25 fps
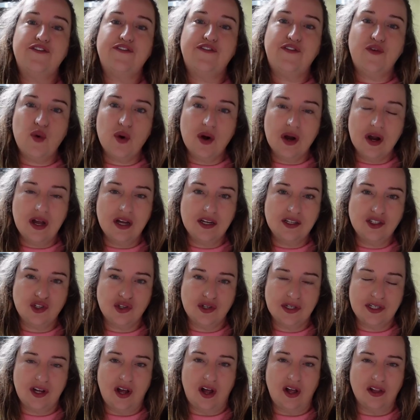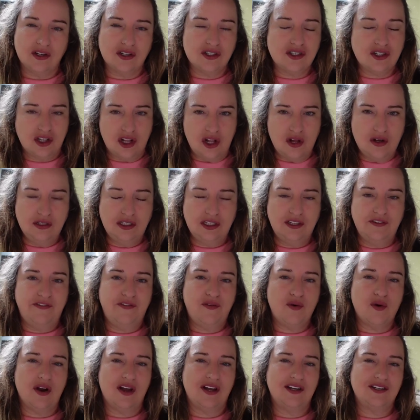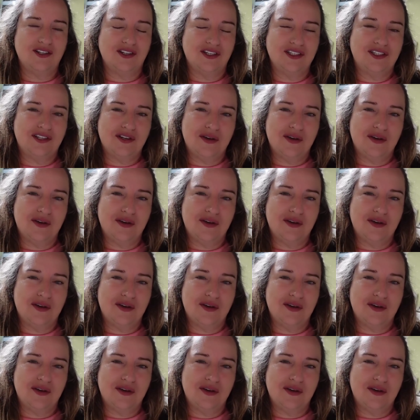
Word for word: $400, close to 400.